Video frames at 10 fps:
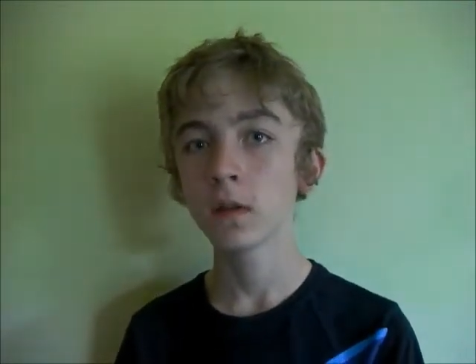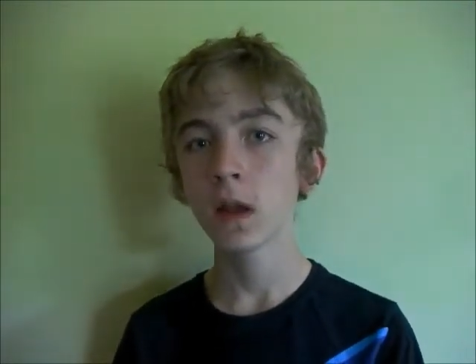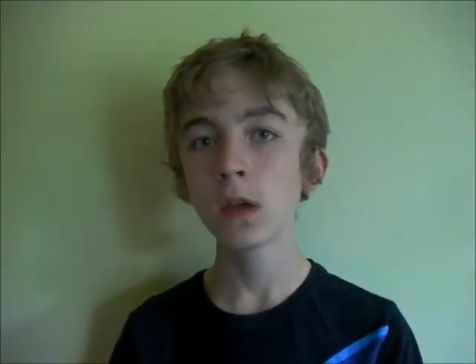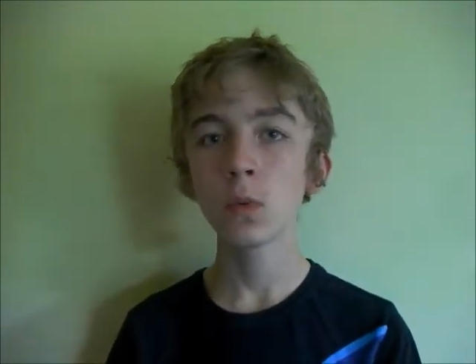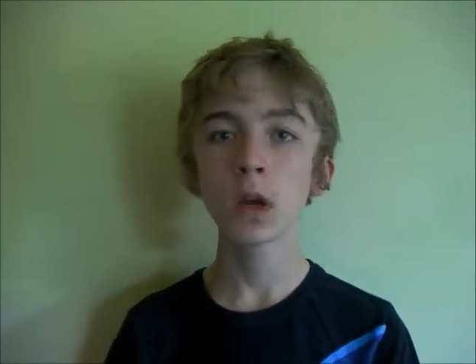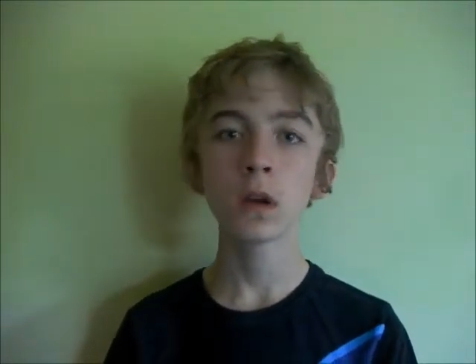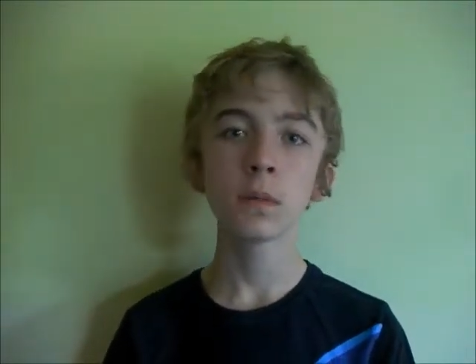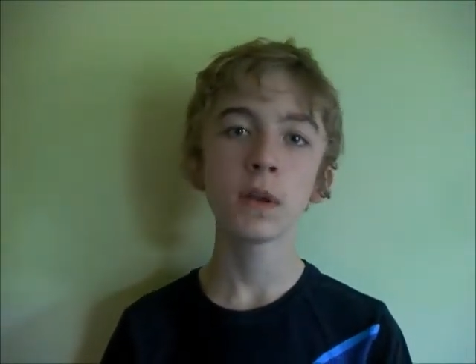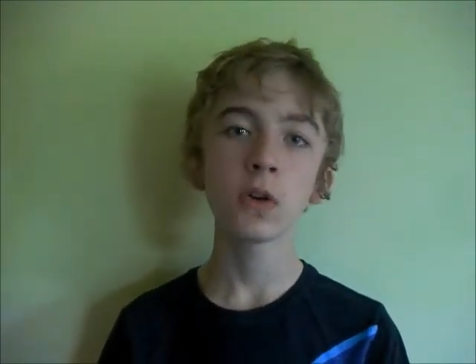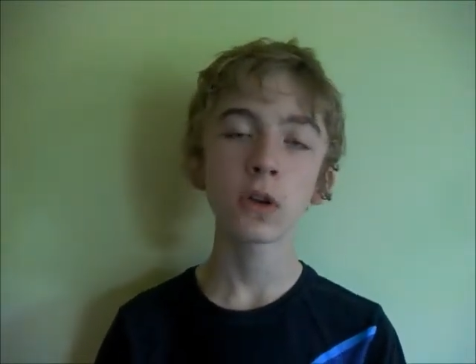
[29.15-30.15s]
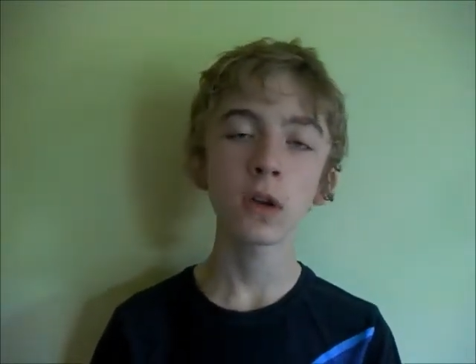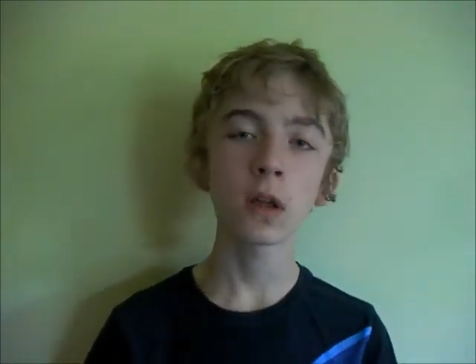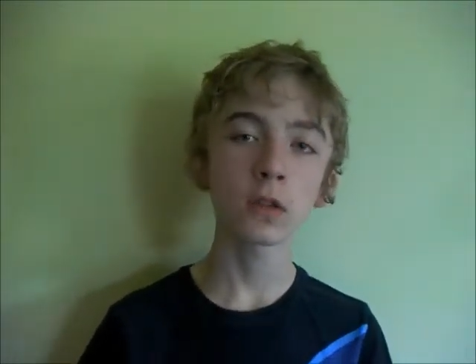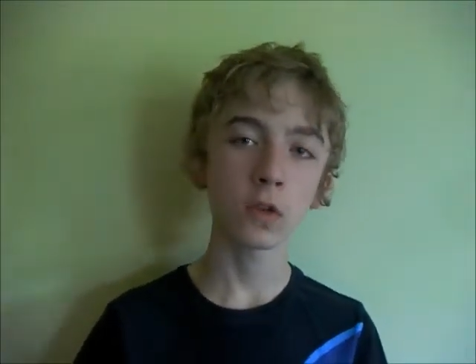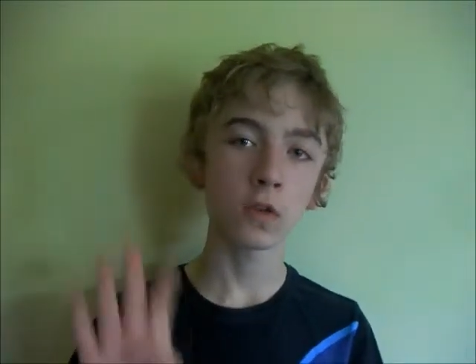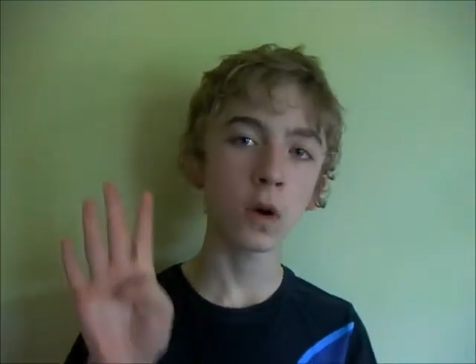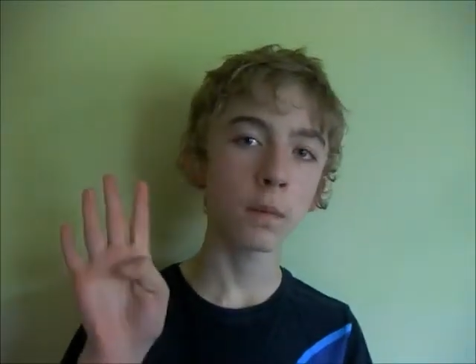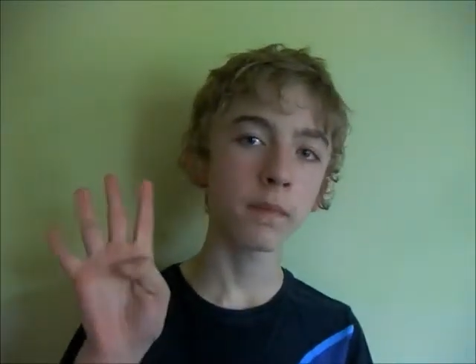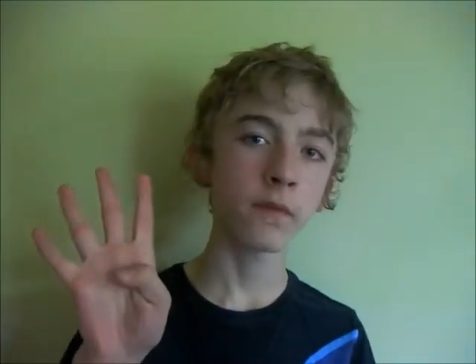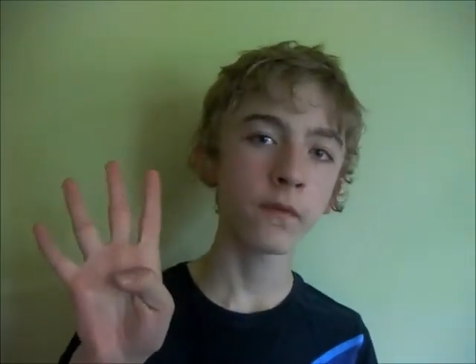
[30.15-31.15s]
Today we're going to be looking at the
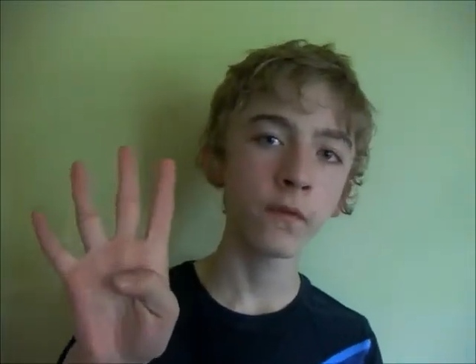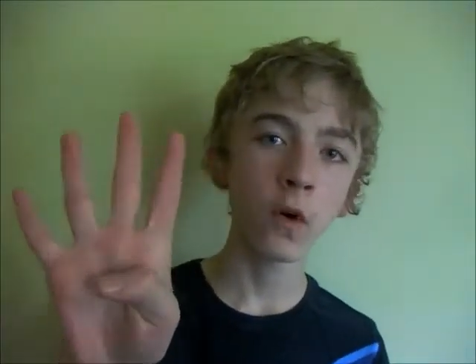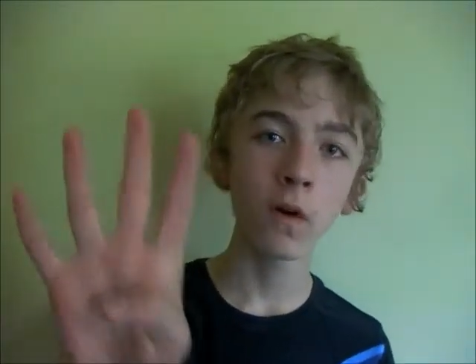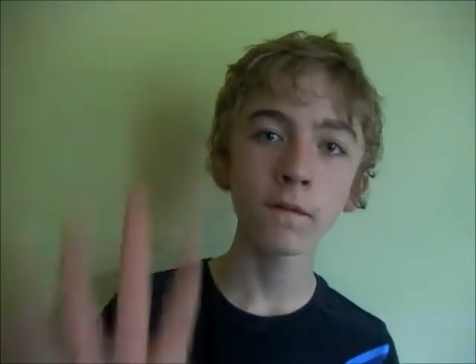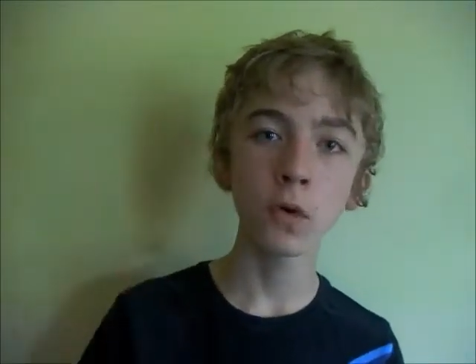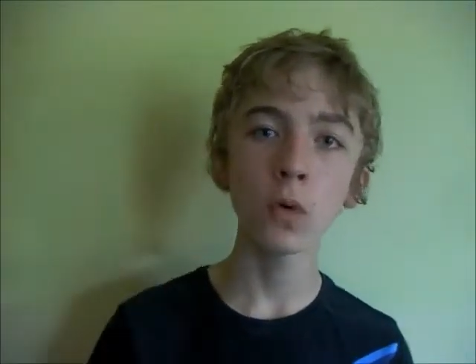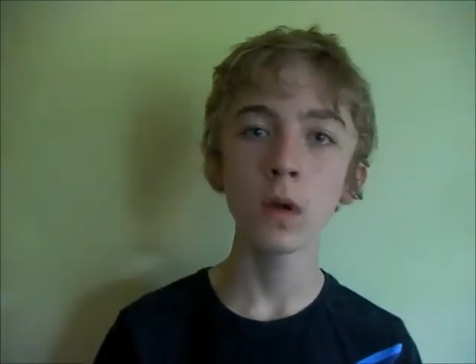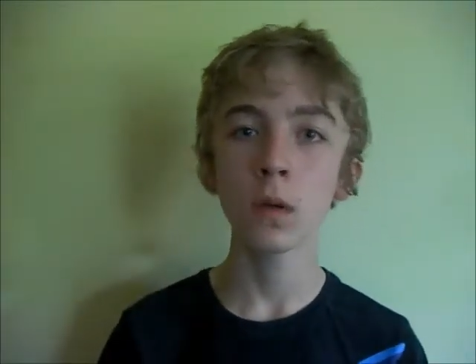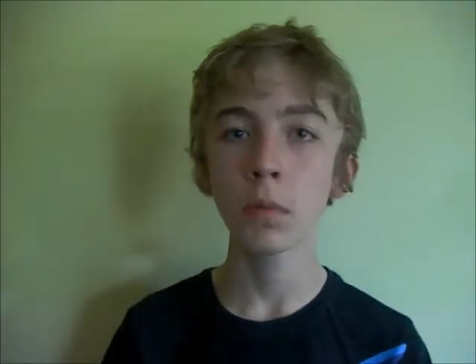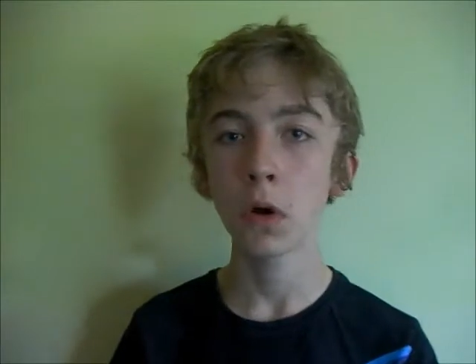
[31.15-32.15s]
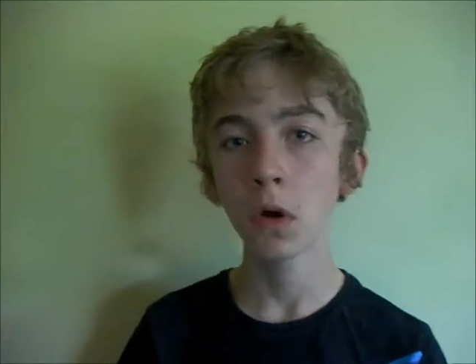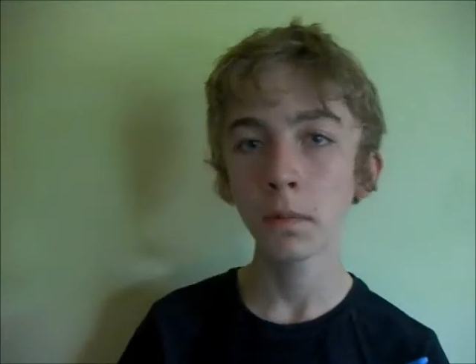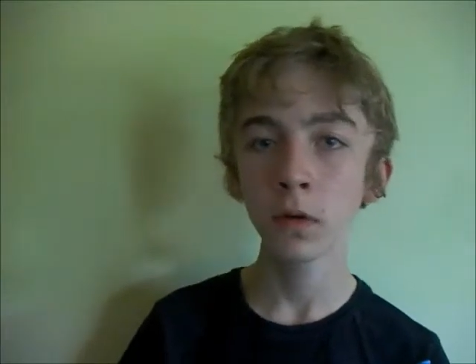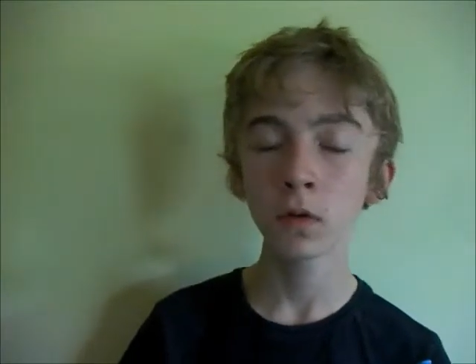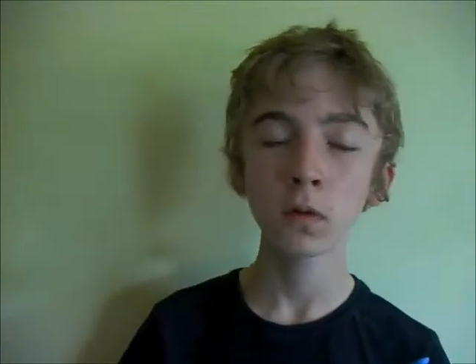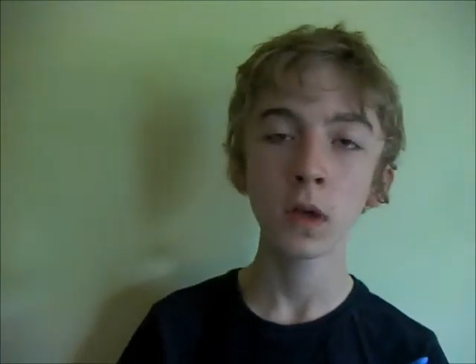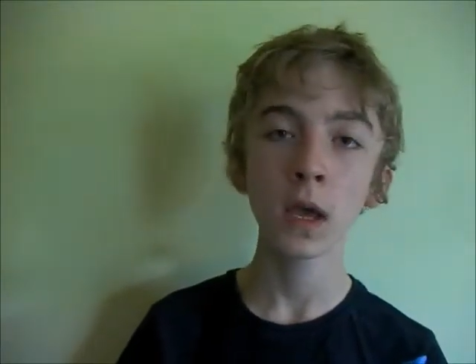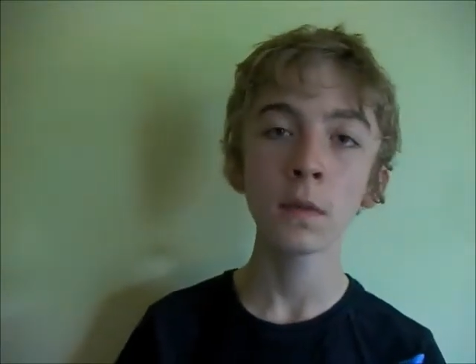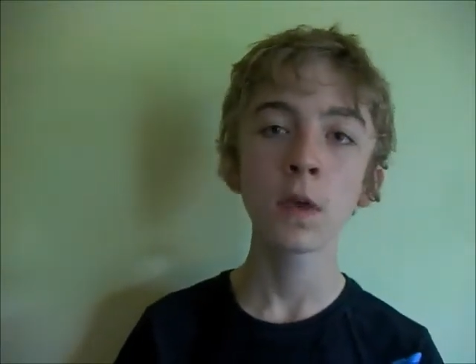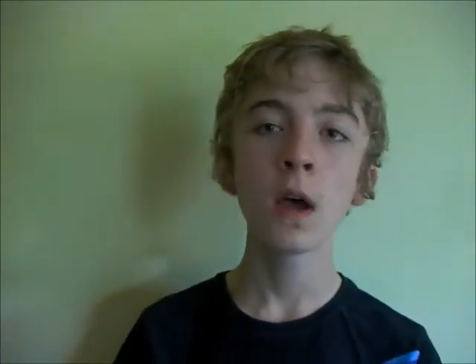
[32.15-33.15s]
top 4 falling block puzzle
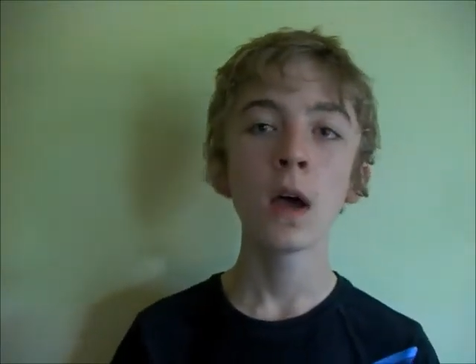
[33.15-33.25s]
games,